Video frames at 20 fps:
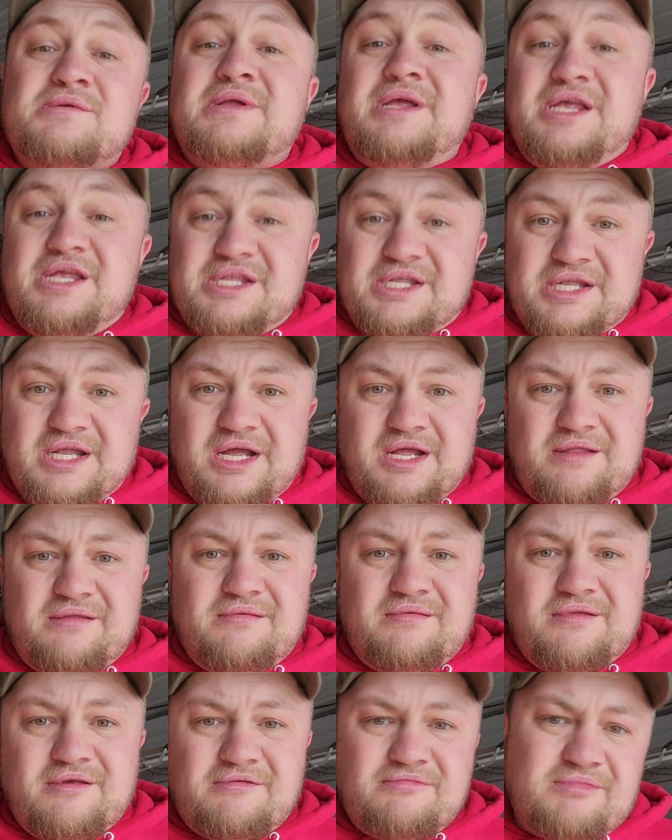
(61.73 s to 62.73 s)
he said.
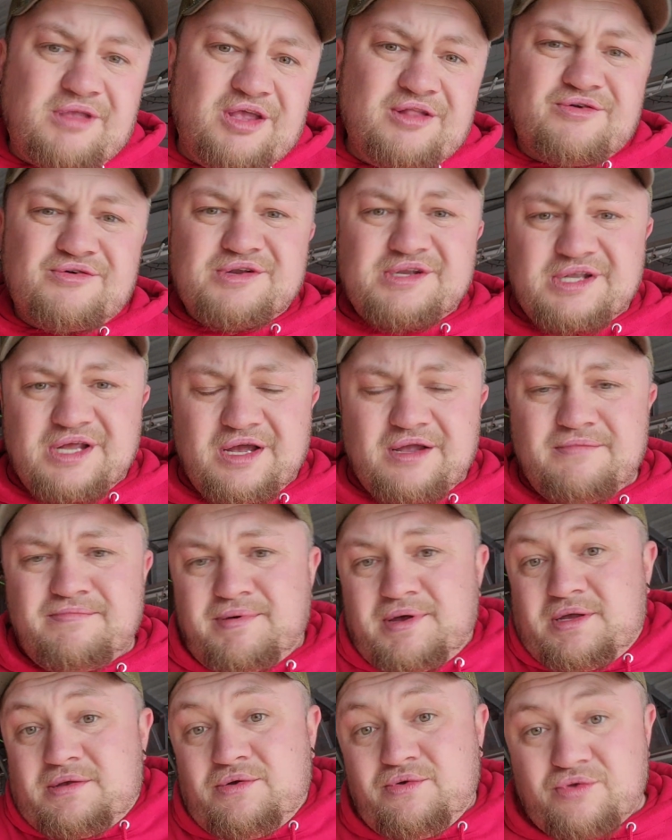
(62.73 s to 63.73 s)
The dealer said,
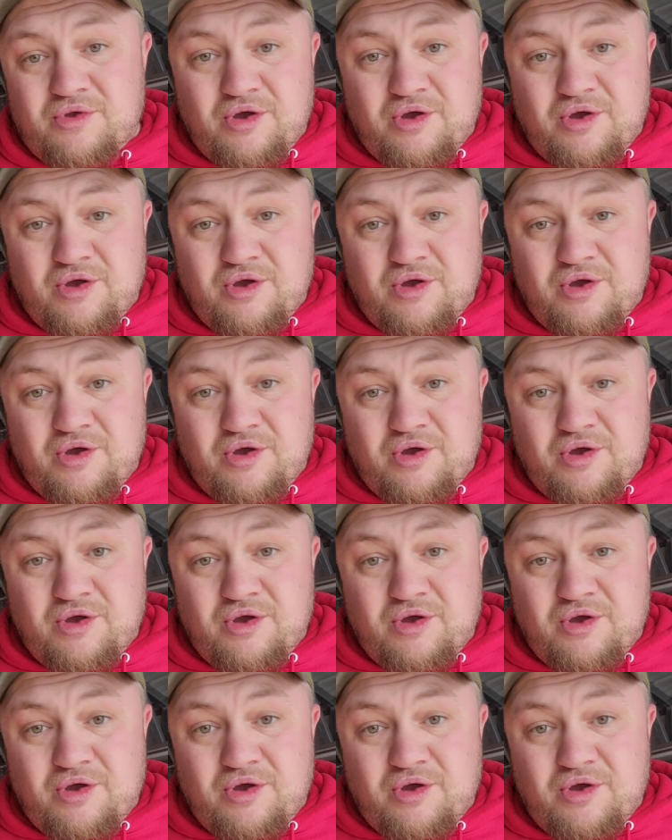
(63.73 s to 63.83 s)
but who